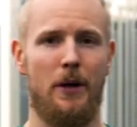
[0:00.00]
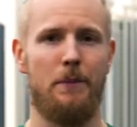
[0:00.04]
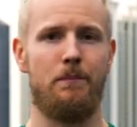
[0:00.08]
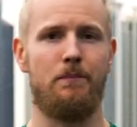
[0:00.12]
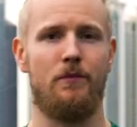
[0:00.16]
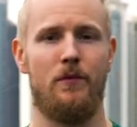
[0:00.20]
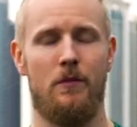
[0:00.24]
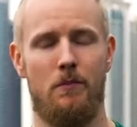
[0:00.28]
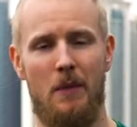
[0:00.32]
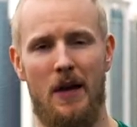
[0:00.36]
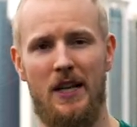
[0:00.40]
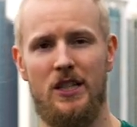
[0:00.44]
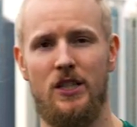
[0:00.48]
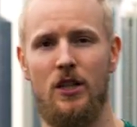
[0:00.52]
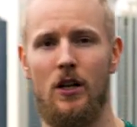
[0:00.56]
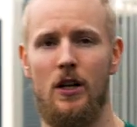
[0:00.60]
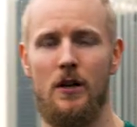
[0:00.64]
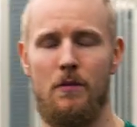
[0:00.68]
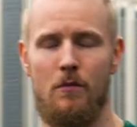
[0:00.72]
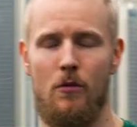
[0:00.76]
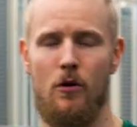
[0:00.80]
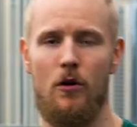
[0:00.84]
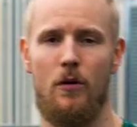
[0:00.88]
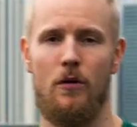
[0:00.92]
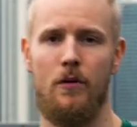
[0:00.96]
It makes it a
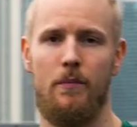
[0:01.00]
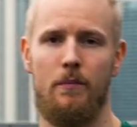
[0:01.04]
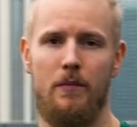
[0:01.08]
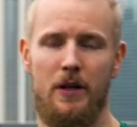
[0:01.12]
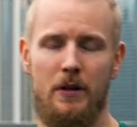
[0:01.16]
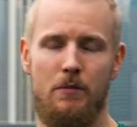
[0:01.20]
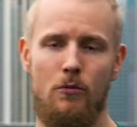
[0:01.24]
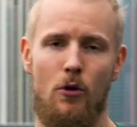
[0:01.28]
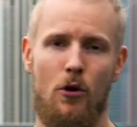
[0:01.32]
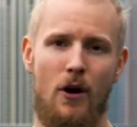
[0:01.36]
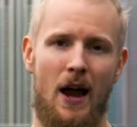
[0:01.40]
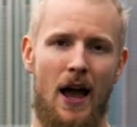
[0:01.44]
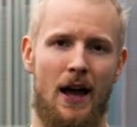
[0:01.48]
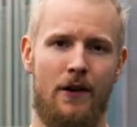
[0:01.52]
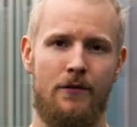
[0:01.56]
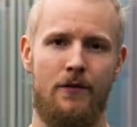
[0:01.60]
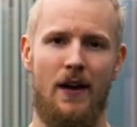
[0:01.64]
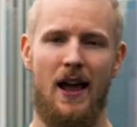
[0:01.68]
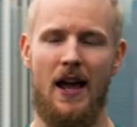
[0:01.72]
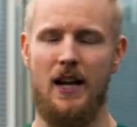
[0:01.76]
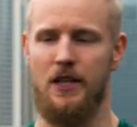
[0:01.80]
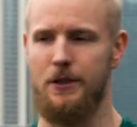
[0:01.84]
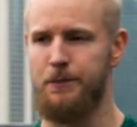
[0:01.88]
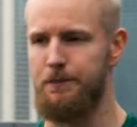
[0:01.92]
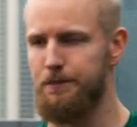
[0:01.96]
little more, bit more
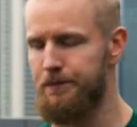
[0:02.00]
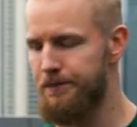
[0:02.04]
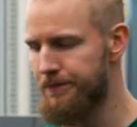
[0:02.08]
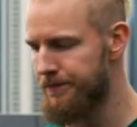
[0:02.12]
advanced.